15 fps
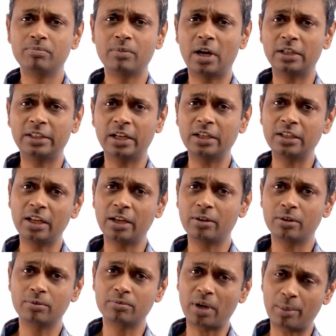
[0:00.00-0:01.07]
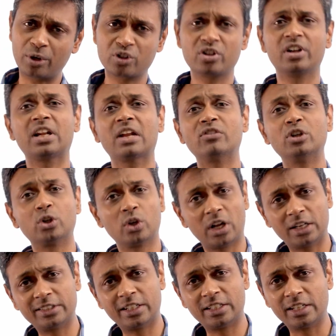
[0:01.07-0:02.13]
And then Ramanujan traveled to
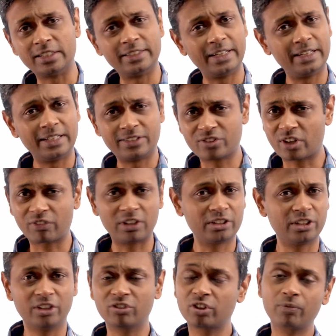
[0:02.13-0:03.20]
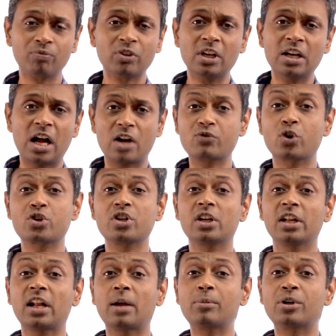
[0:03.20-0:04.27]
London and they did several things.
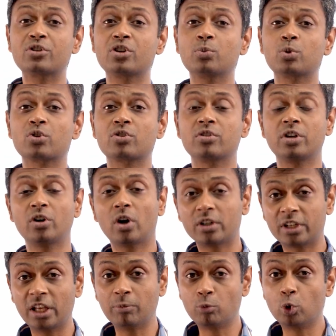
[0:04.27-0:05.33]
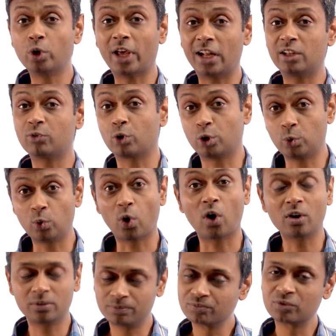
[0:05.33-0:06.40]
Unfortunately, Ramanujan did not keep good health for too
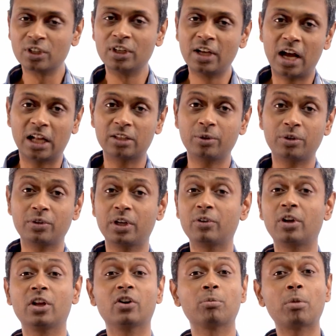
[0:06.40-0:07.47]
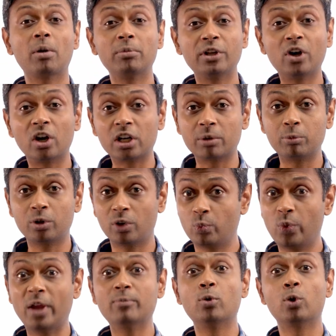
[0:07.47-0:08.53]
long. Otherwise, he could have probably contributed
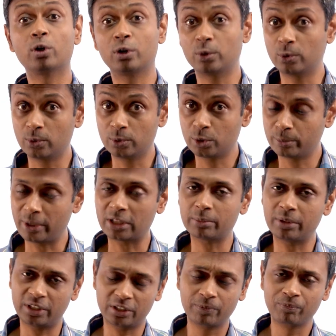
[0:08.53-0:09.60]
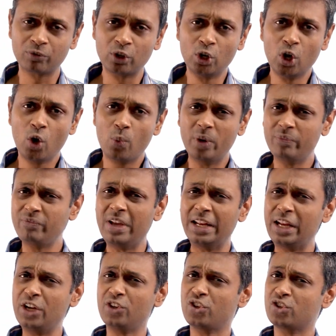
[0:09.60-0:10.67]
way more to mathematics. One
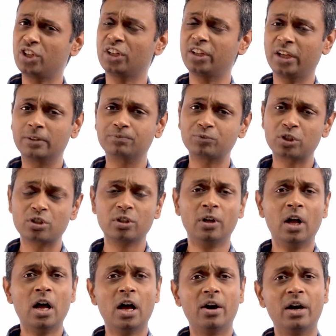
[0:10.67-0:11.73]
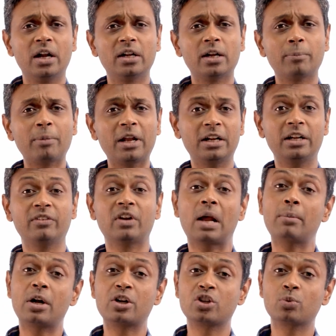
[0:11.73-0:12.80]
very interesting thing is, and apparently
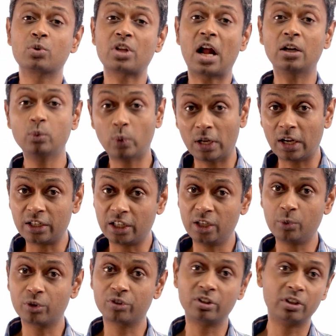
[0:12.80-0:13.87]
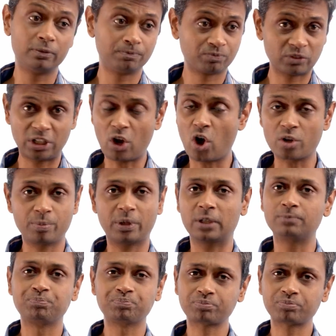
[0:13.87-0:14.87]
Ramanujan was unwell and he was in a hospital.